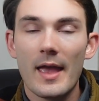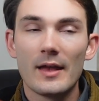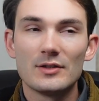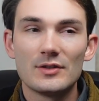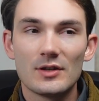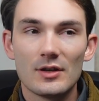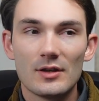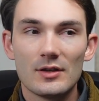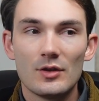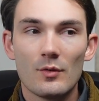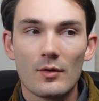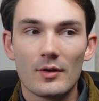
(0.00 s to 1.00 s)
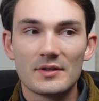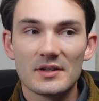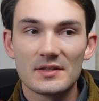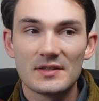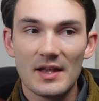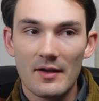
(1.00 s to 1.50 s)
and your
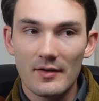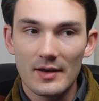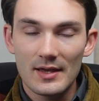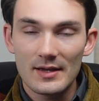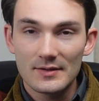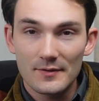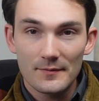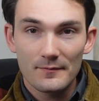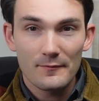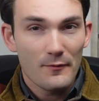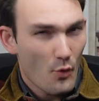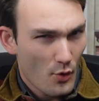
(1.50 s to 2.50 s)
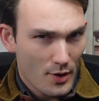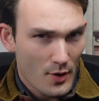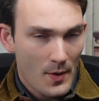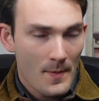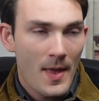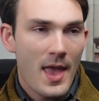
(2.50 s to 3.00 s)
dexterity is a
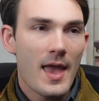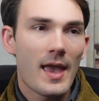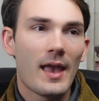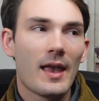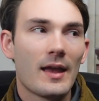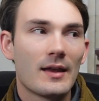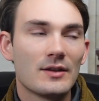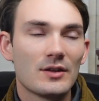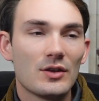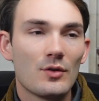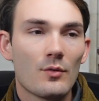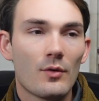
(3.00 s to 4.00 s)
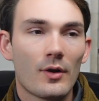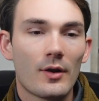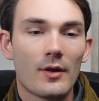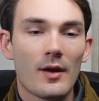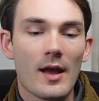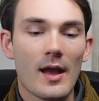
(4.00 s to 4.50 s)
4, and
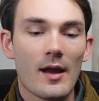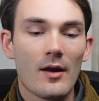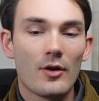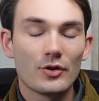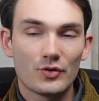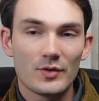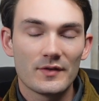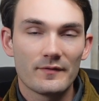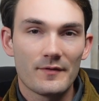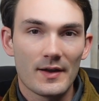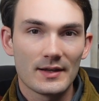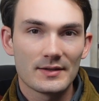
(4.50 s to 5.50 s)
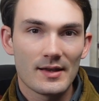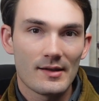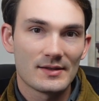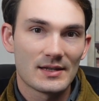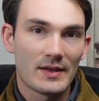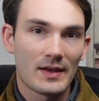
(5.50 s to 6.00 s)
your uh, archery fighting
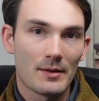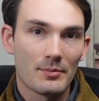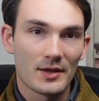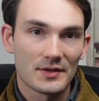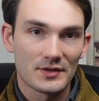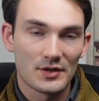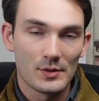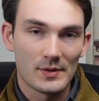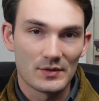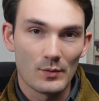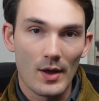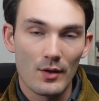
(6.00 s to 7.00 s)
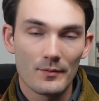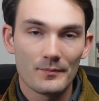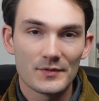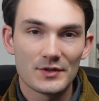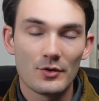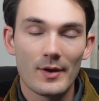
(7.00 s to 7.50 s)
style is getting a plus 2 as well.
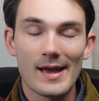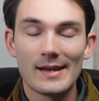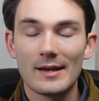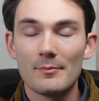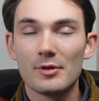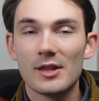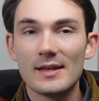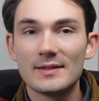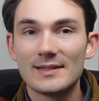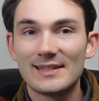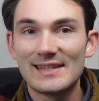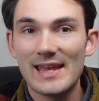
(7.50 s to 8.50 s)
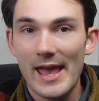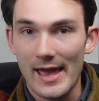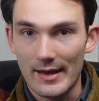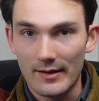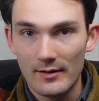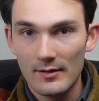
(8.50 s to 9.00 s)
So you're adding plus
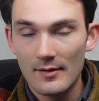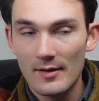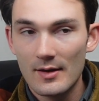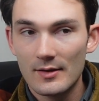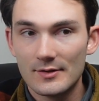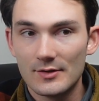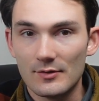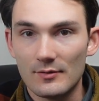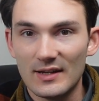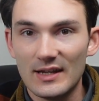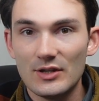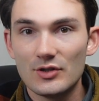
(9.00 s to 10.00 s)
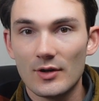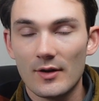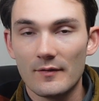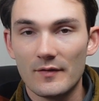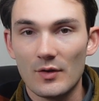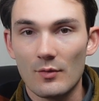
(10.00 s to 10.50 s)
10 to each
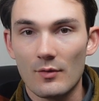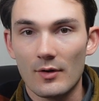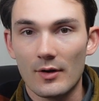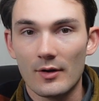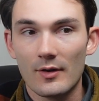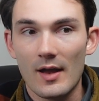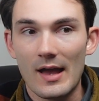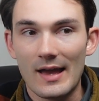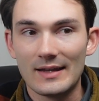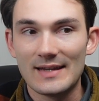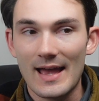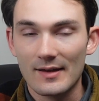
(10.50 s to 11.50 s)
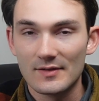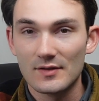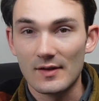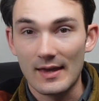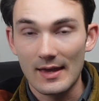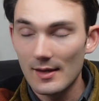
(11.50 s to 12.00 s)
of your uh,
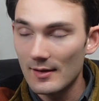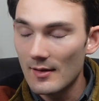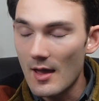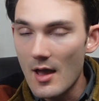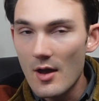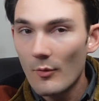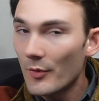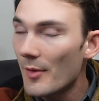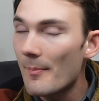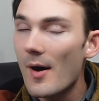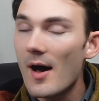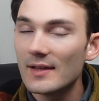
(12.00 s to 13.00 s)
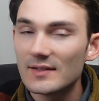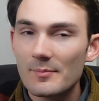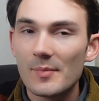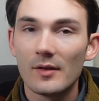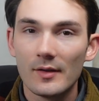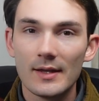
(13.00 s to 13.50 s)
attacks to hit, with the
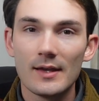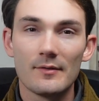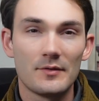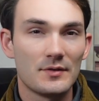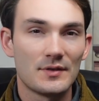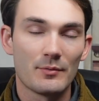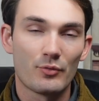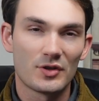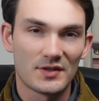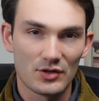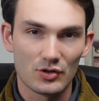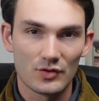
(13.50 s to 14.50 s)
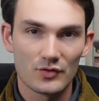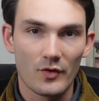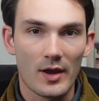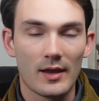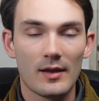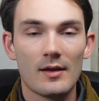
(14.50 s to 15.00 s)
possibility of using precision
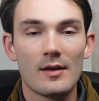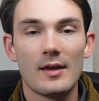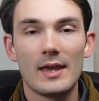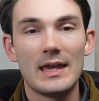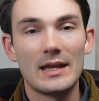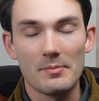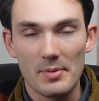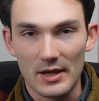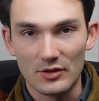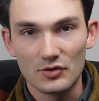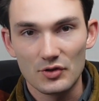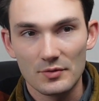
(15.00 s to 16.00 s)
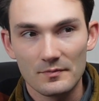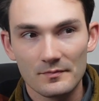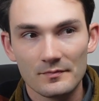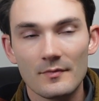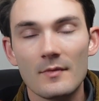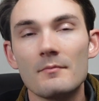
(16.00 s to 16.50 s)
strike in a pinch.
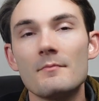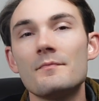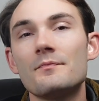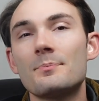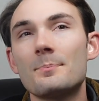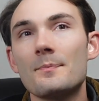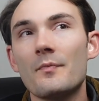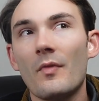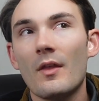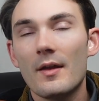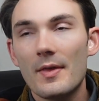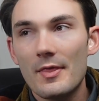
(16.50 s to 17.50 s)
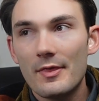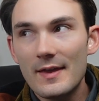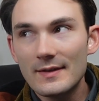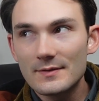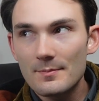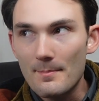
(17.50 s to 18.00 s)

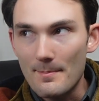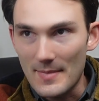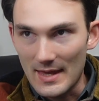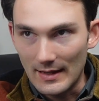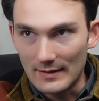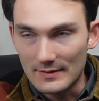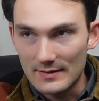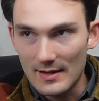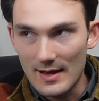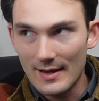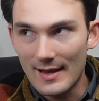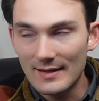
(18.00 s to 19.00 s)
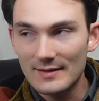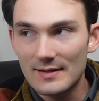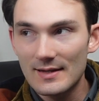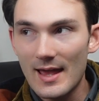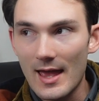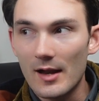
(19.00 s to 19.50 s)
This means
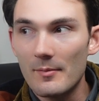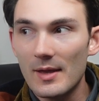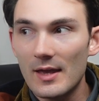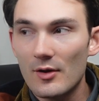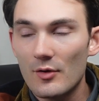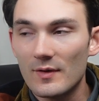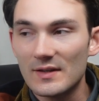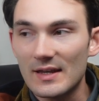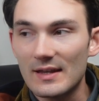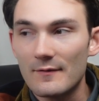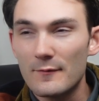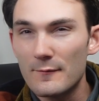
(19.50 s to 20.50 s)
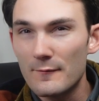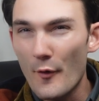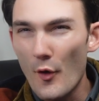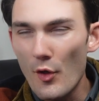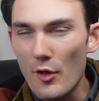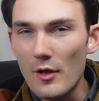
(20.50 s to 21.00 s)
against an enemy who is in
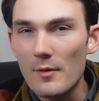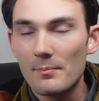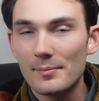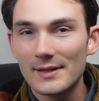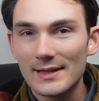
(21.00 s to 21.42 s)
full